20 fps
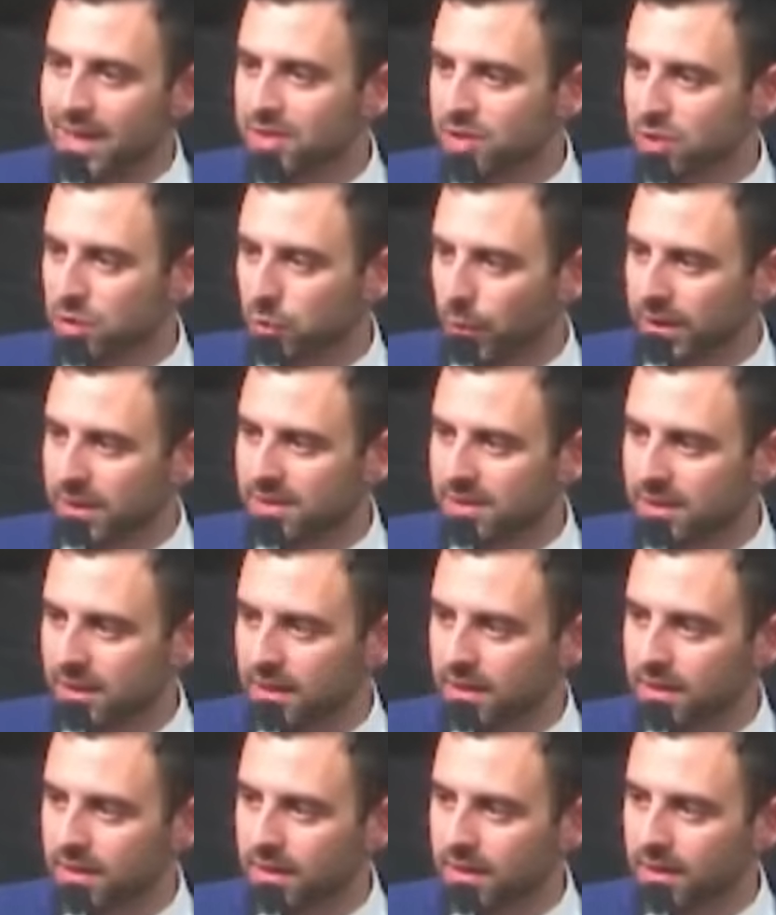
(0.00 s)
is
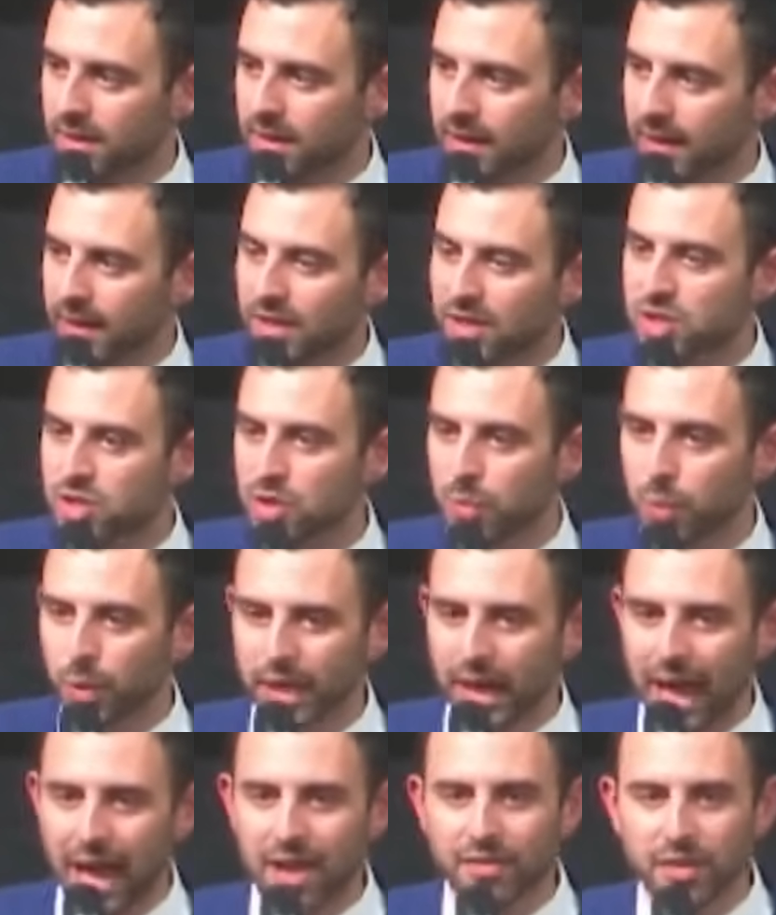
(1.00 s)
twisted into
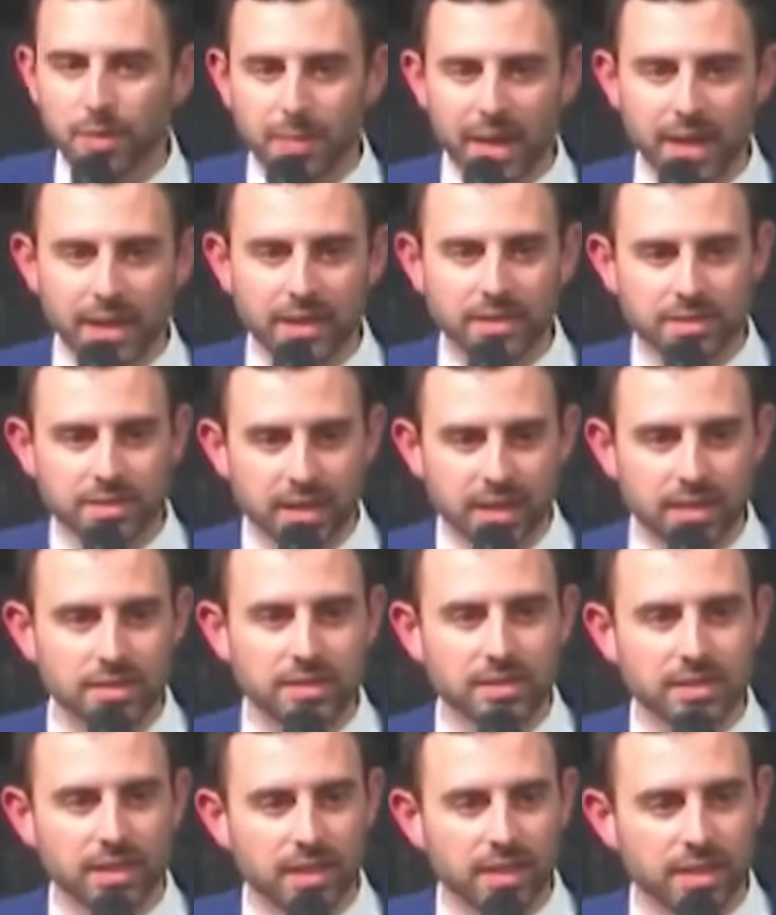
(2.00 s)
whatever makes
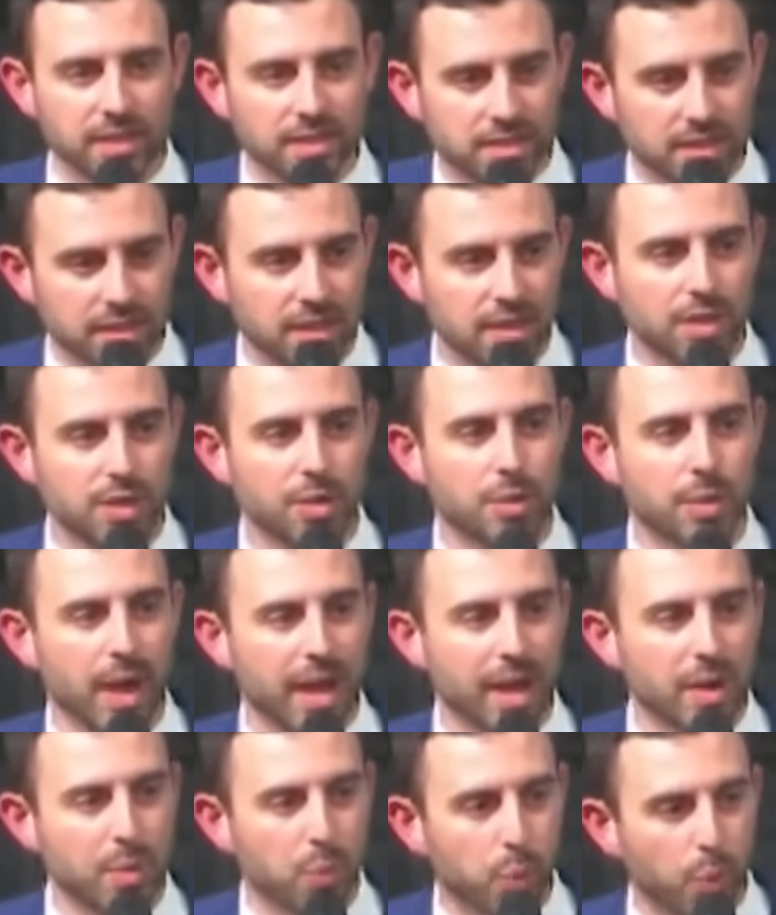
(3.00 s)
sense to continue
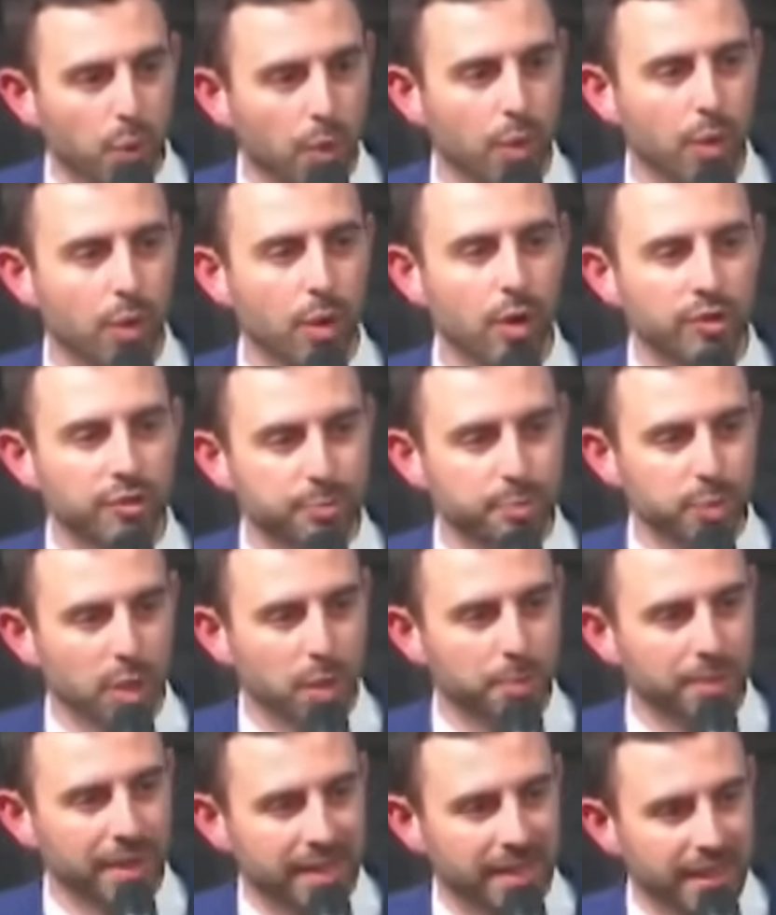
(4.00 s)
a war of
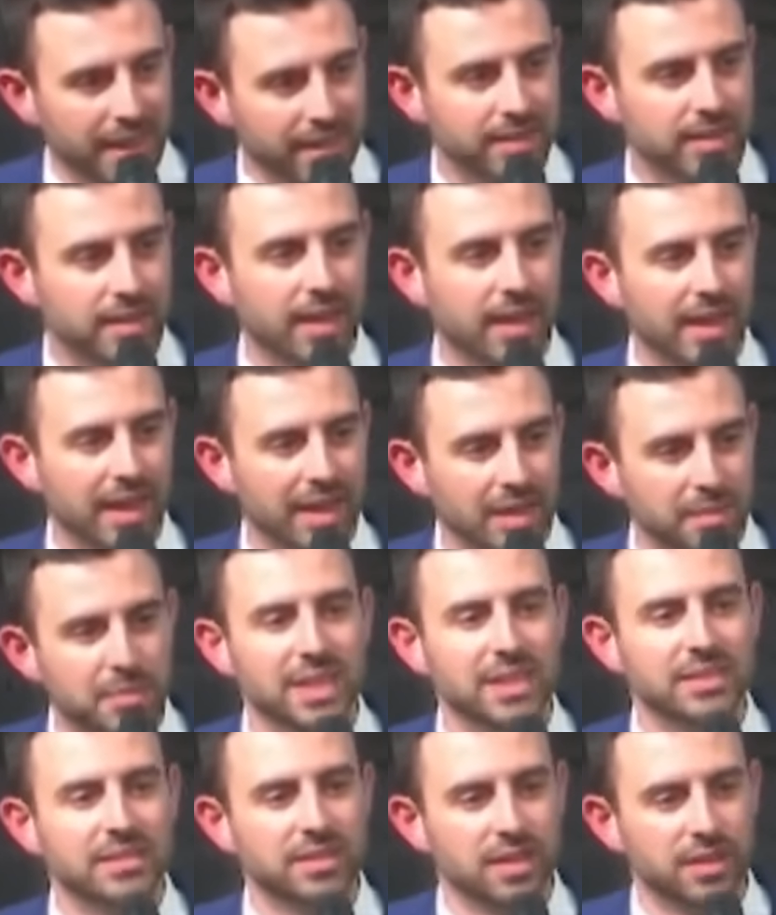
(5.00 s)
propaganda and
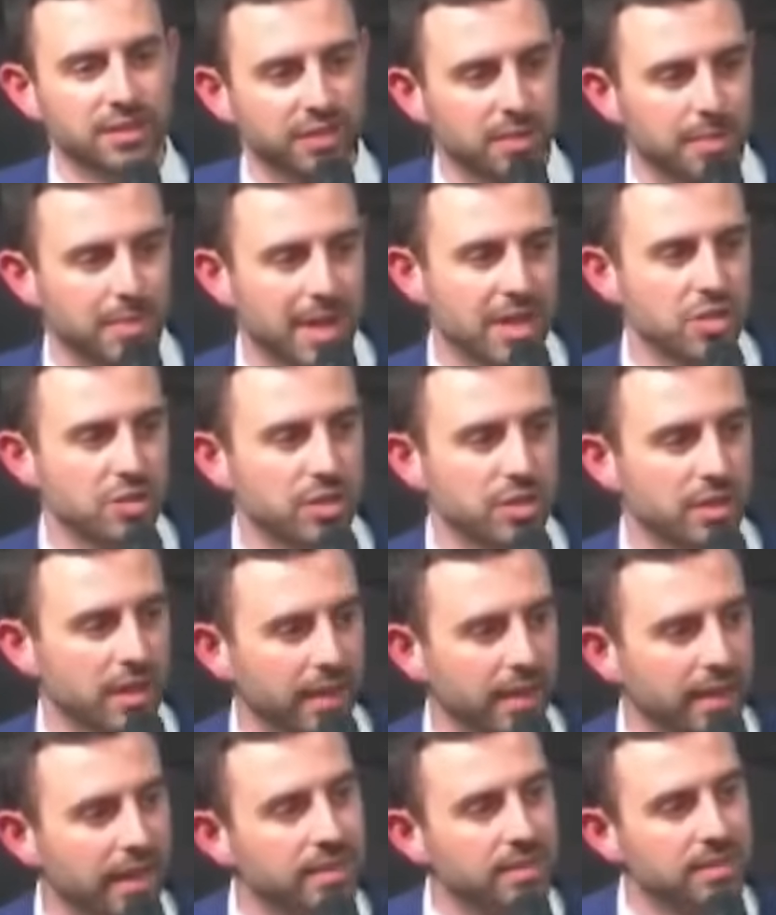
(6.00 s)

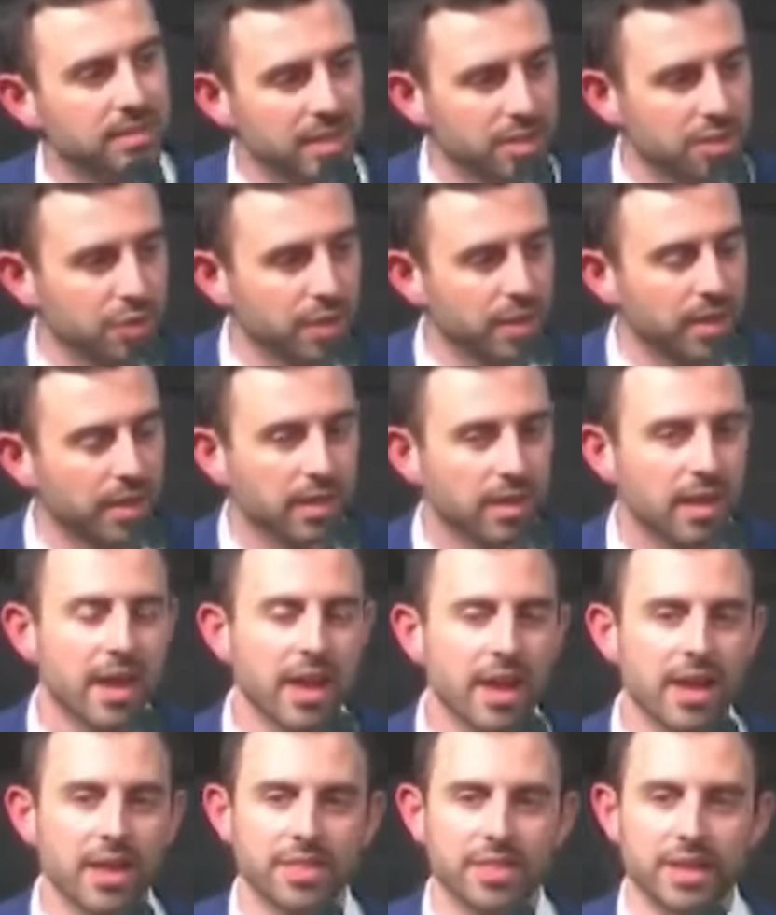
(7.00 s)
misinformation against Israel,
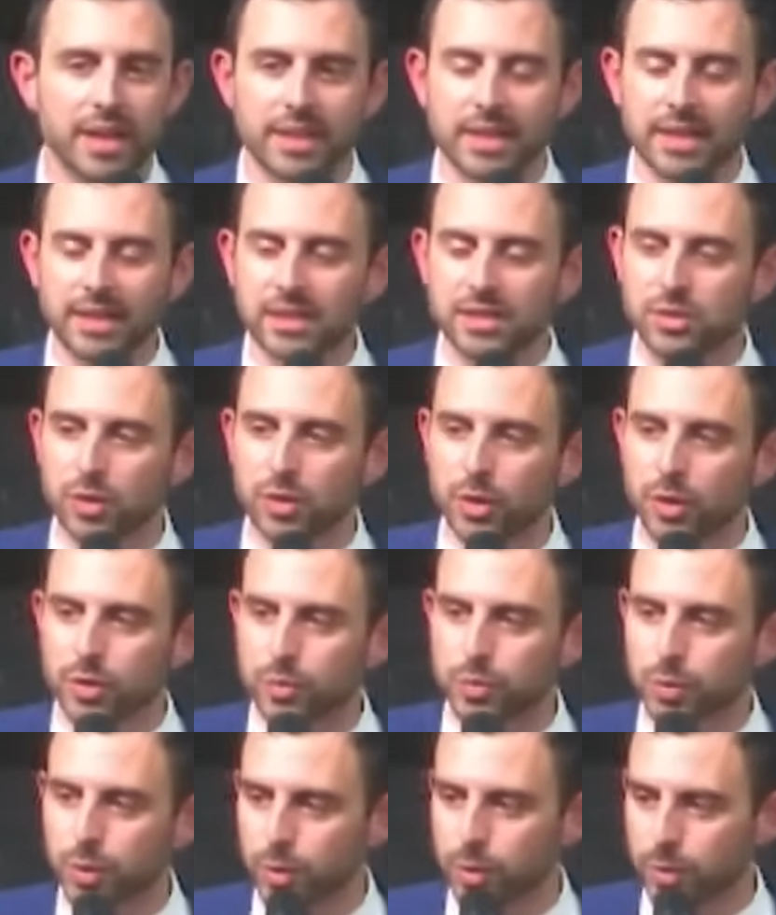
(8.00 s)
then it is not
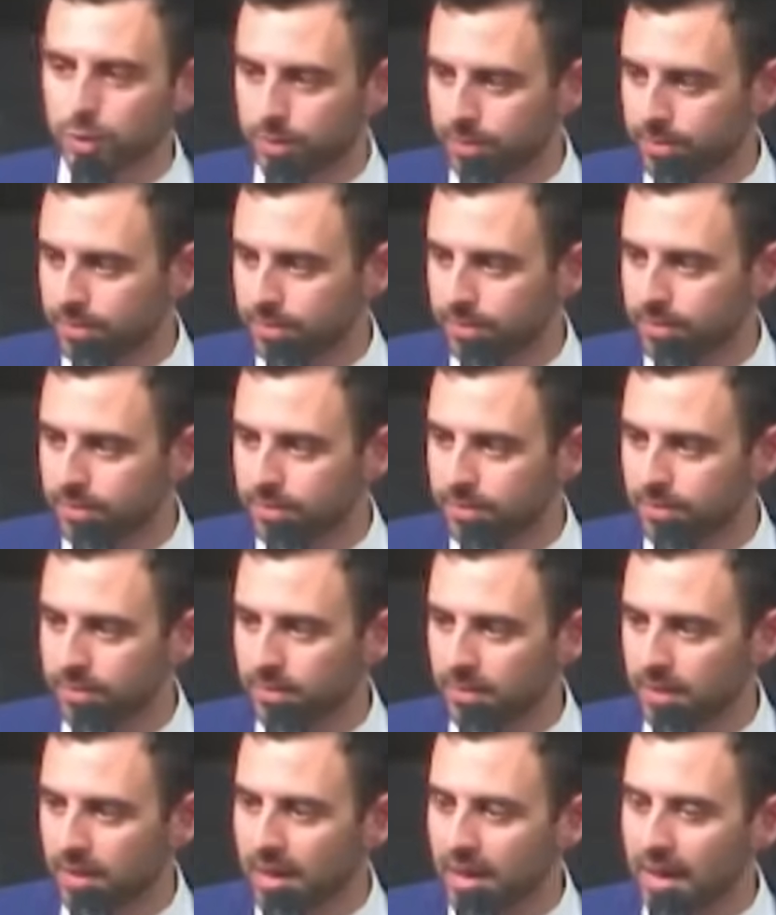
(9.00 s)
a rule.
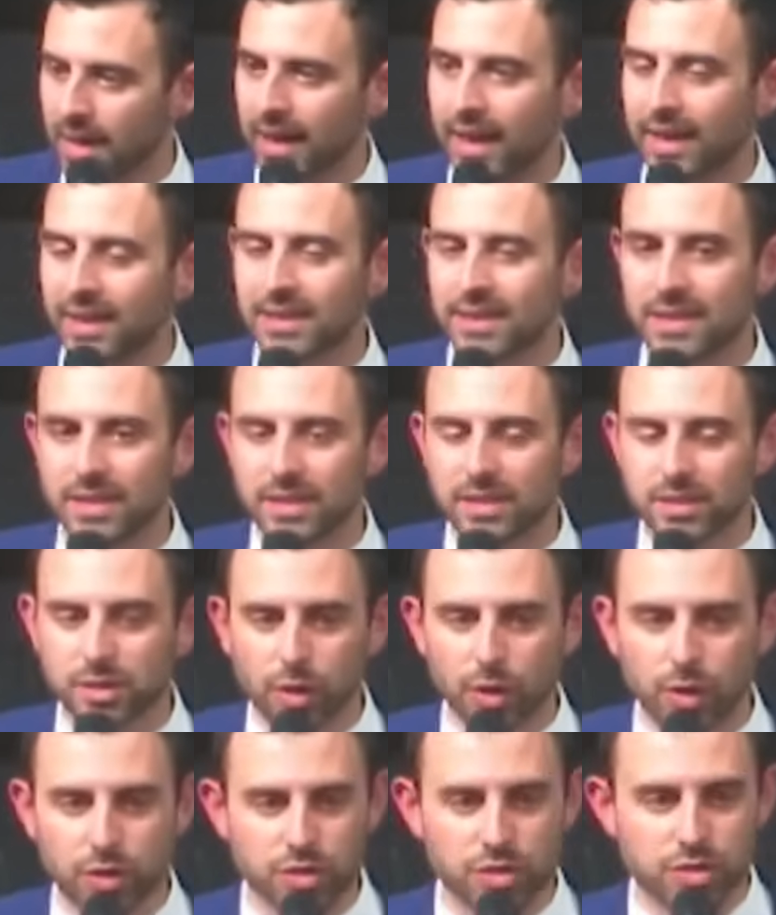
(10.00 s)
And it
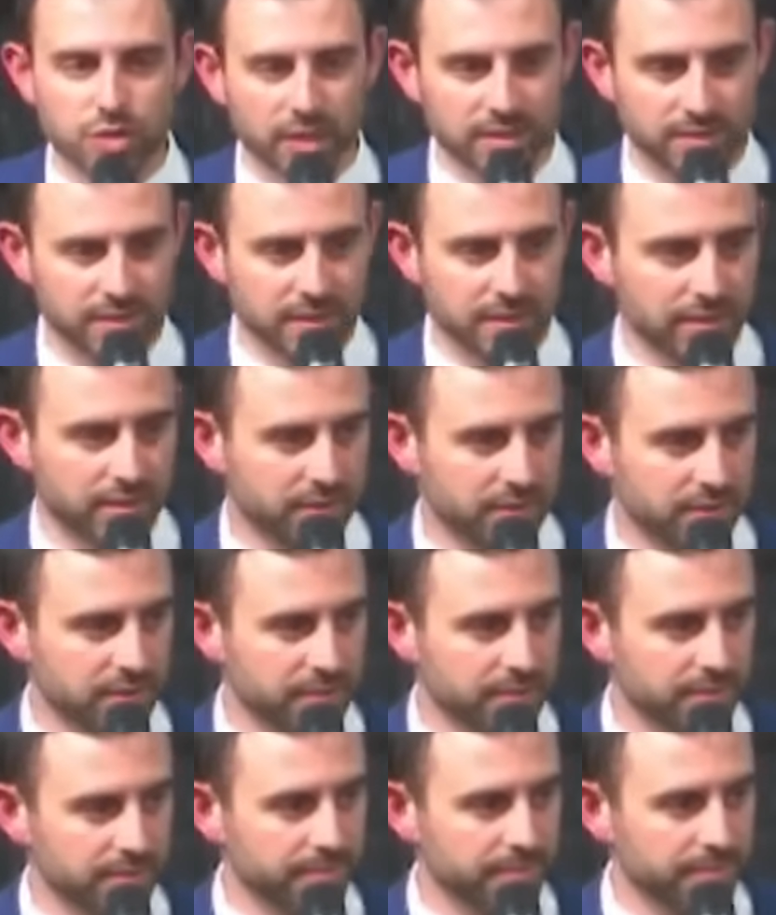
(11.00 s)
is not
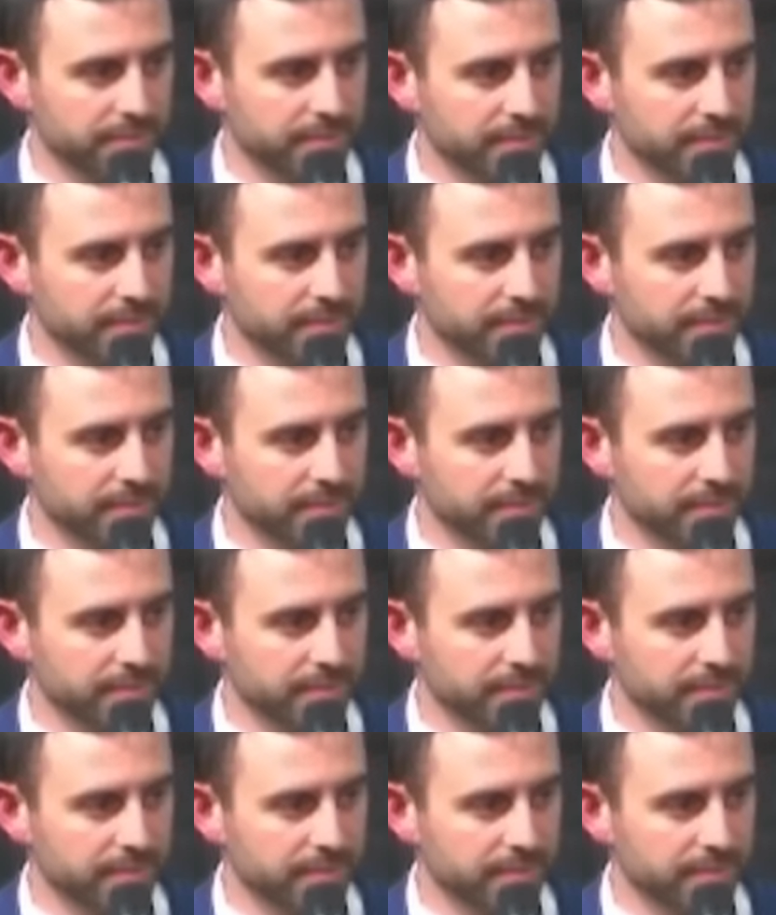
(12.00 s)
justice.